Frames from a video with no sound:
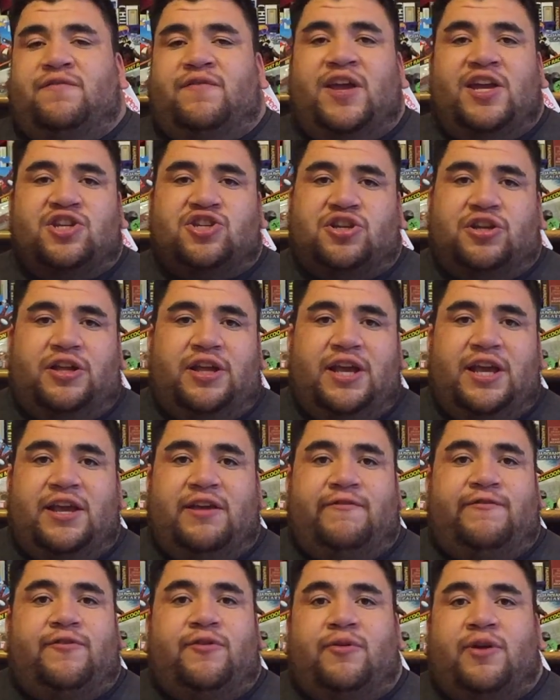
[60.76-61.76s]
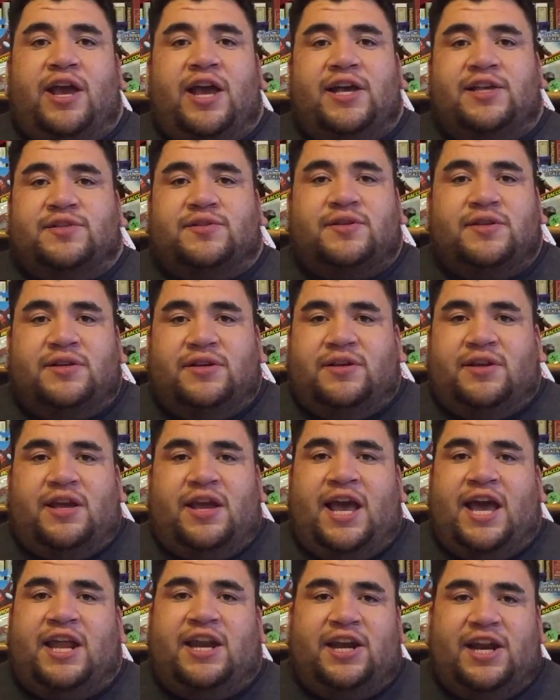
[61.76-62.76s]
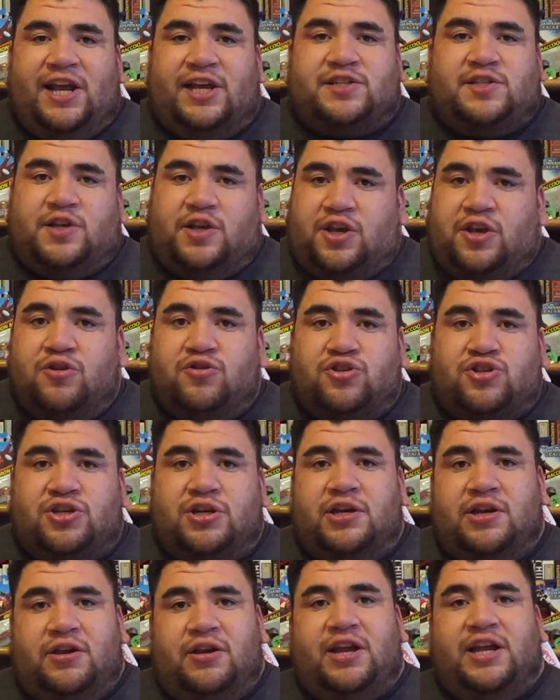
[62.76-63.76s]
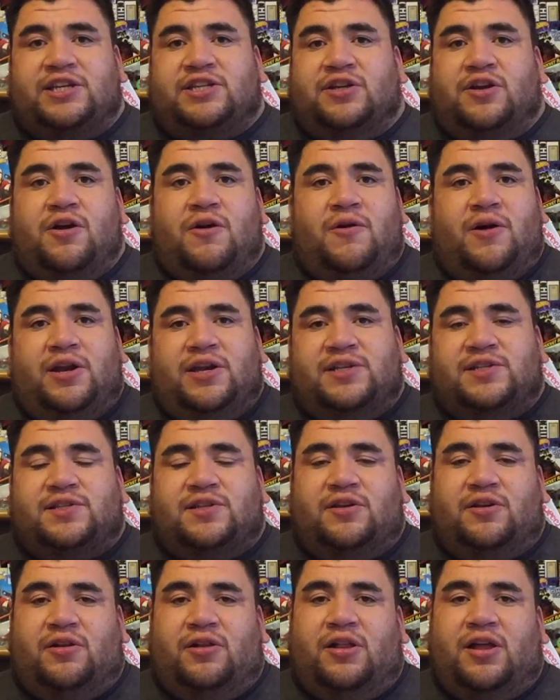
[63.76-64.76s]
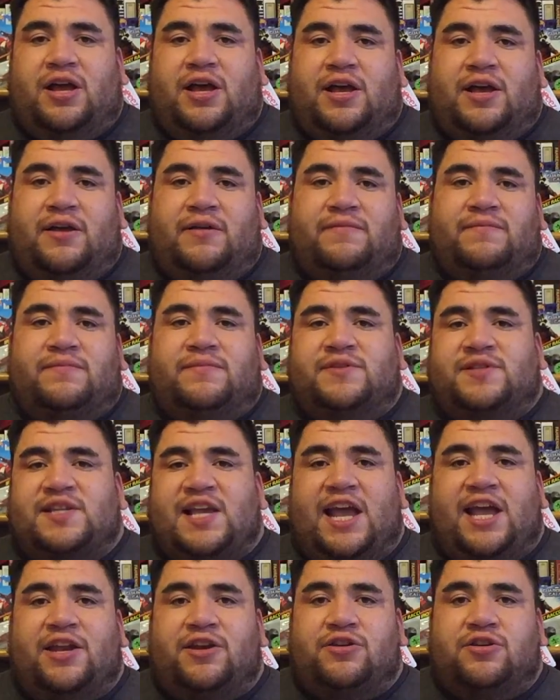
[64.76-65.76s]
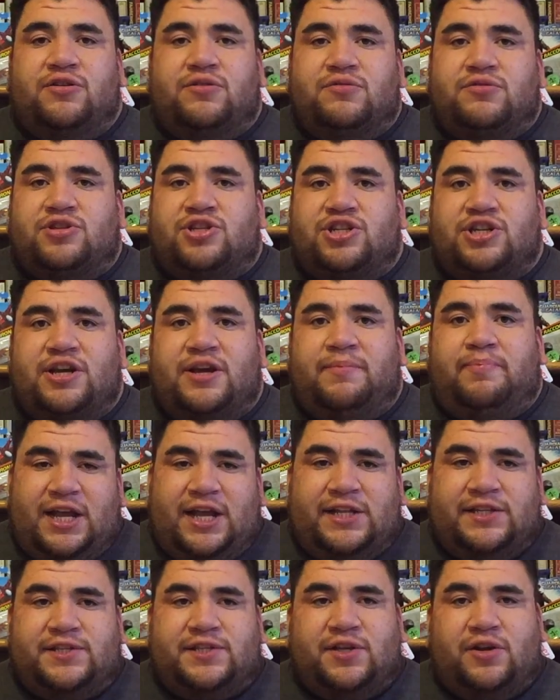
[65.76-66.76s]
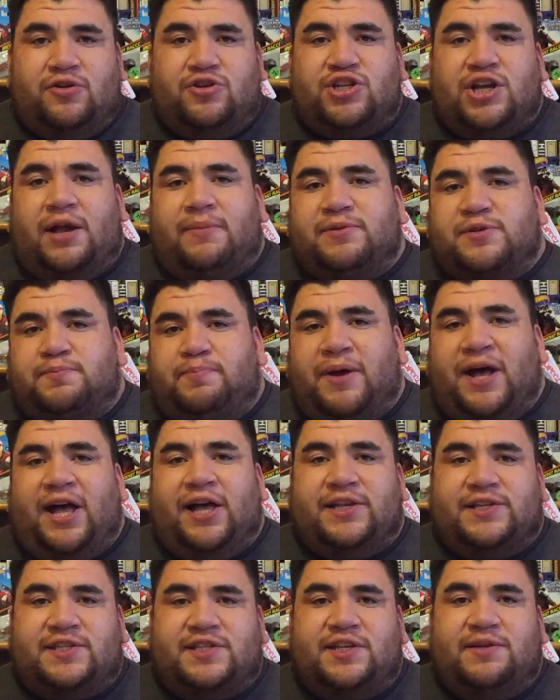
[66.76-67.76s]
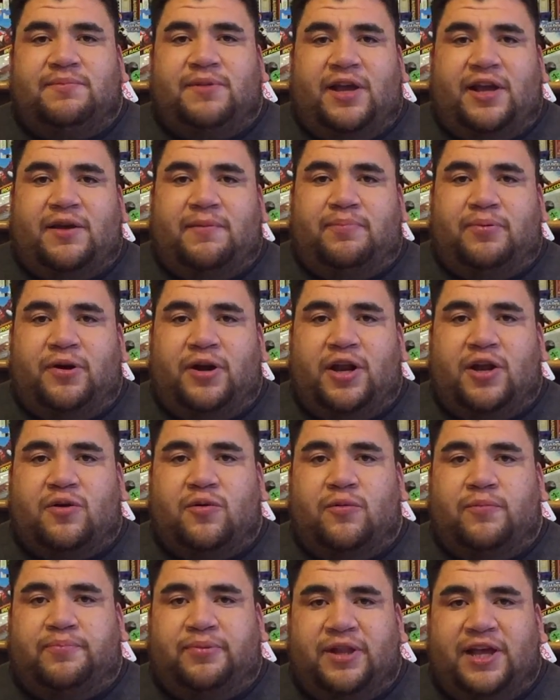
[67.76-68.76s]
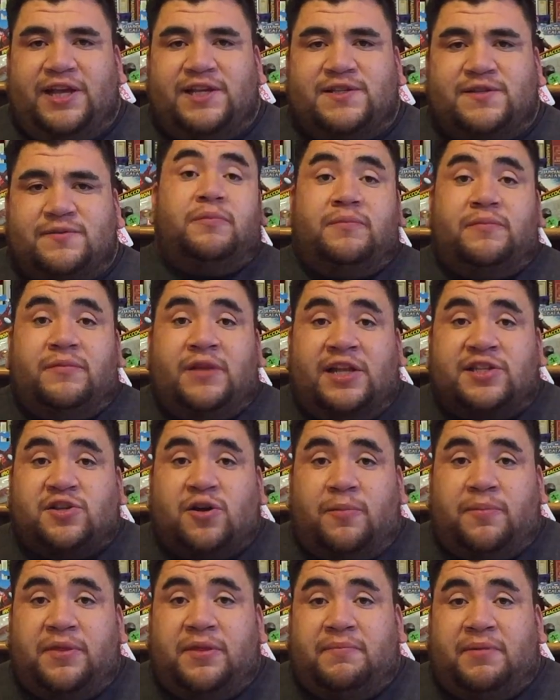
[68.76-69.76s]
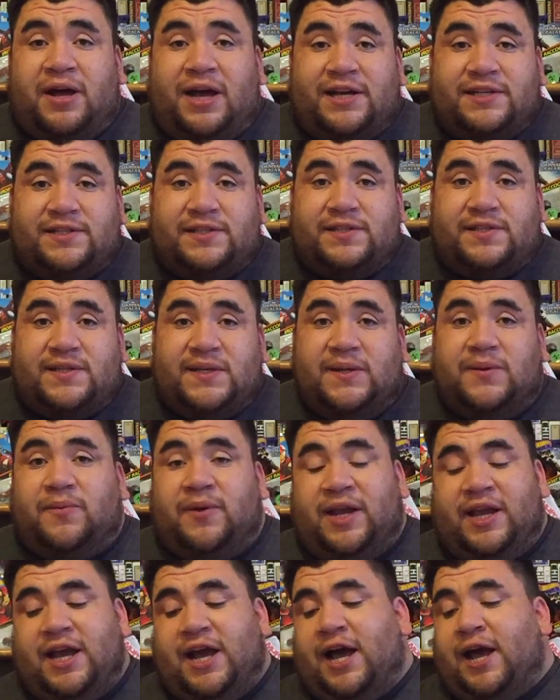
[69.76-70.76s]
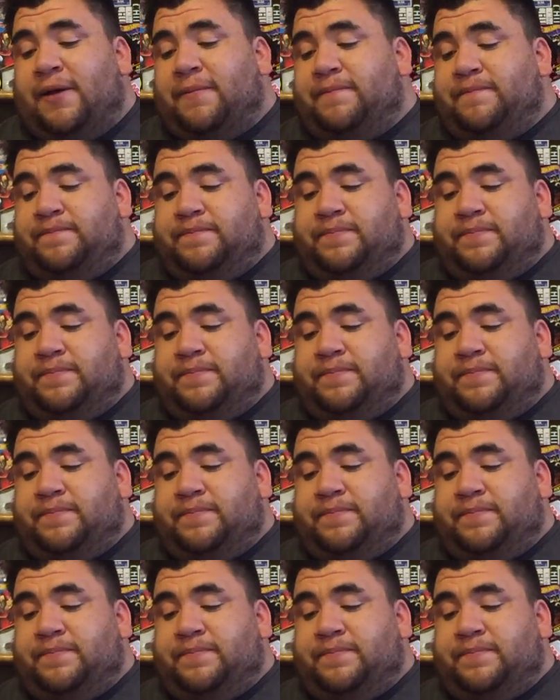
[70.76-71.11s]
eventually, if you guys had an execution, you get to go on his little sand dune ship. And so Jabba's Palace seemed like a pretty cool place. Let's open the box and see what we got.